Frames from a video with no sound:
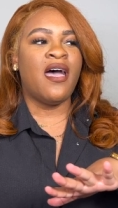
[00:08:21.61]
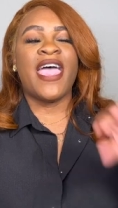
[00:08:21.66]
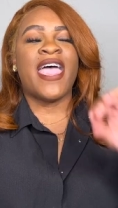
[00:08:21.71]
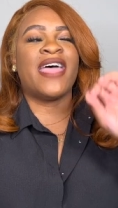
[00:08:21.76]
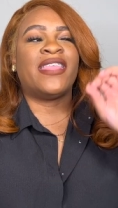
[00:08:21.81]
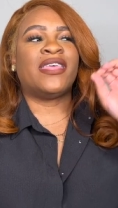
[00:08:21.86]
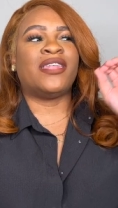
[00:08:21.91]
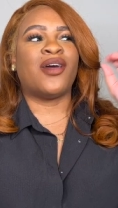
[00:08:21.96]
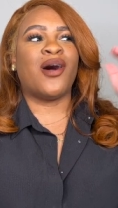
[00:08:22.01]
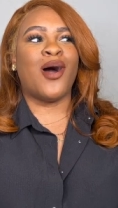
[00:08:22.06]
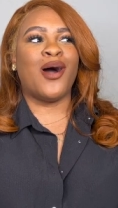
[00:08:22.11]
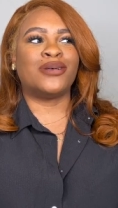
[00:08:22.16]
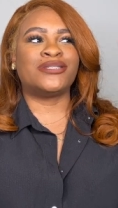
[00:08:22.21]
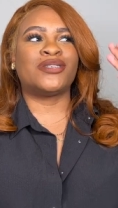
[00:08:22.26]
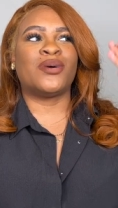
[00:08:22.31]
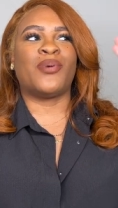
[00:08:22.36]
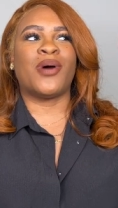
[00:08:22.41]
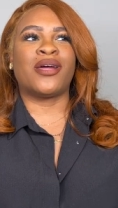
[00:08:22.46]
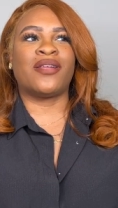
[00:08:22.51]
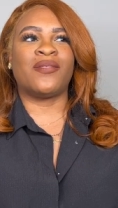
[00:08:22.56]
And then
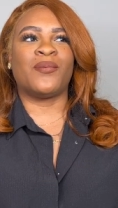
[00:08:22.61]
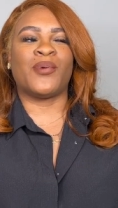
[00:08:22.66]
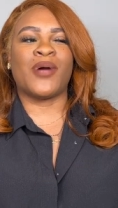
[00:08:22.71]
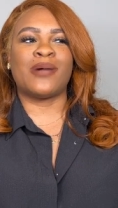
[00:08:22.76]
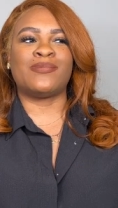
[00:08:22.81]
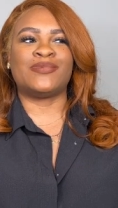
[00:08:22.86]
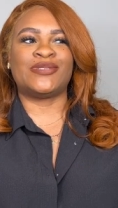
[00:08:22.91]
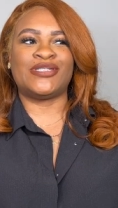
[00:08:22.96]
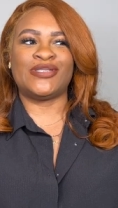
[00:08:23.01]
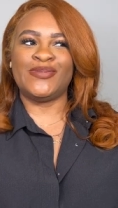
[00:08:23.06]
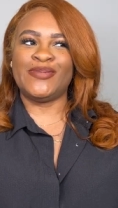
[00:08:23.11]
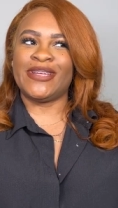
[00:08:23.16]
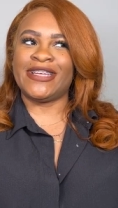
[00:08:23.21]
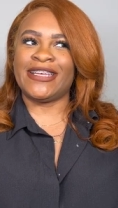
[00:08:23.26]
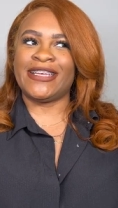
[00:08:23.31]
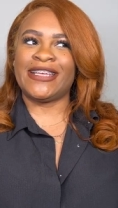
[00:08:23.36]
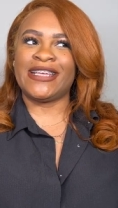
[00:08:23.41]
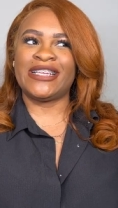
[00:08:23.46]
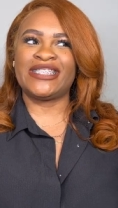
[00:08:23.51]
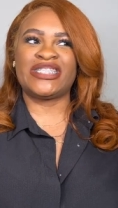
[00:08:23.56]
also part of the problem too
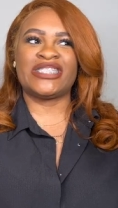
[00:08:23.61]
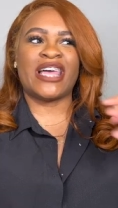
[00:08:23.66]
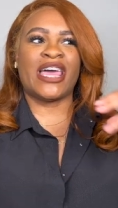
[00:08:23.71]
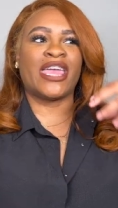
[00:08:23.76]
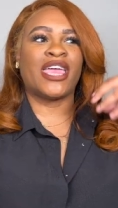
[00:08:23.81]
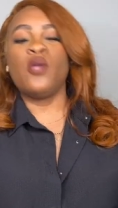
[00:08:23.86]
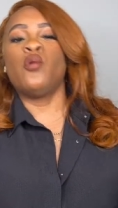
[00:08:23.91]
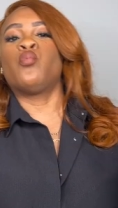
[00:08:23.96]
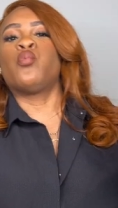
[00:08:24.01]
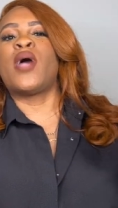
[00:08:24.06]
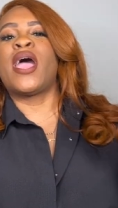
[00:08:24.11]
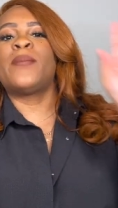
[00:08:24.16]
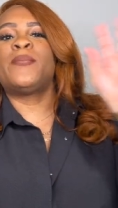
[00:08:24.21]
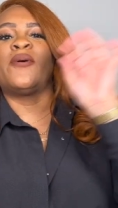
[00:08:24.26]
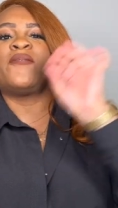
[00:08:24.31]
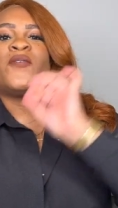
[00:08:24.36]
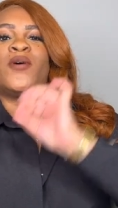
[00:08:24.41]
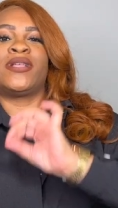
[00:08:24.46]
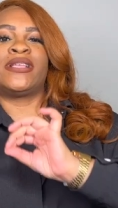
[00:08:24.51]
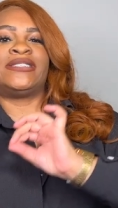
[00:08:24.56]
is like right
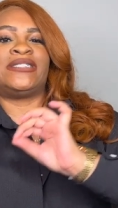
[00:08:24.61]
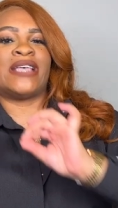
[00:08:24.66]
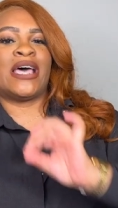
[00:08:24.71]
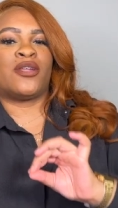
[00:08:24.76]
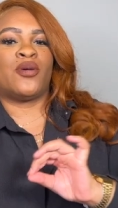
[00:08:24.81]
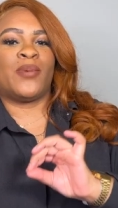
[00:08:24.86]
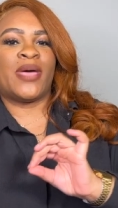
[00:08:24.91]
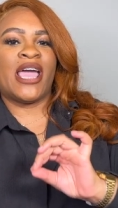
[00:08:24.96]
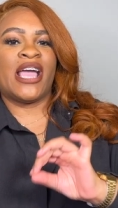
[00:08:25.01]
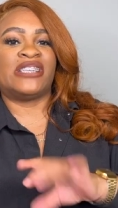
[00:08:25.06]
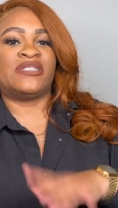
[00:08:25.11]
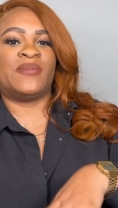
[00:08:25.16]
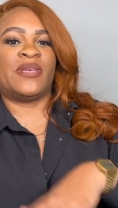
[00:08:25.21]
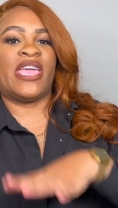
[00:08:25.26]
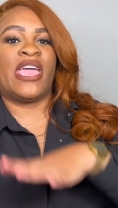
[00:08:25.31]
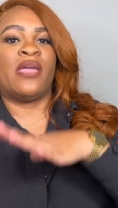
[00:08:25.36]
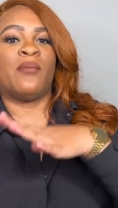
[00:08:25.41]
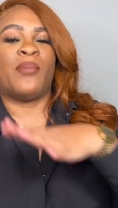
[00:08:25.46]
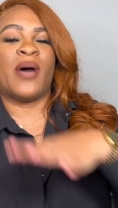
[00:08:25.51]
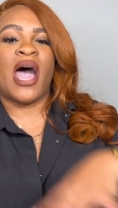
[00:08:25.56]
before the saddlebags
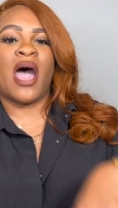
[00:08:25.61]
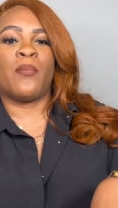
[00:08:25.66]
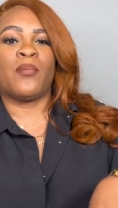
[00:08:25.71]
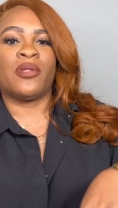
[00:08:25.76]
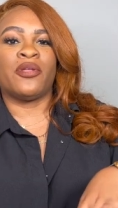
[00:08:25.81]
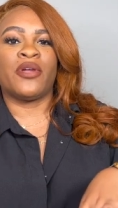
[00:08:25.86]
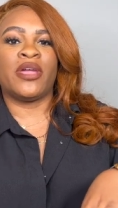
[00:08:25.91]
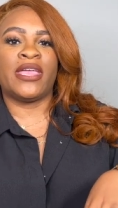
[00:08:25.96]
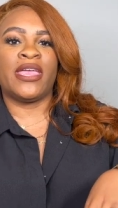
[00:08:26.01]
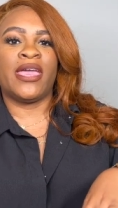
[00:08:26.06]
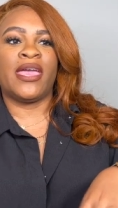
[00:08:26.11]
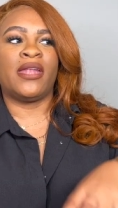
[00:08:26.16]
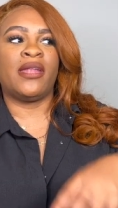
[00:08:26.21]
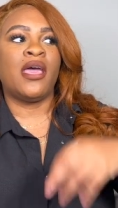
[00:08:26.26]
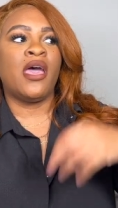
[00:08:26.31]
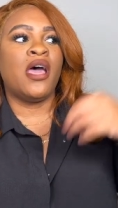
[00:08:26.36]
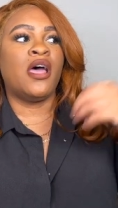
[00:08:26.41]
became popular again,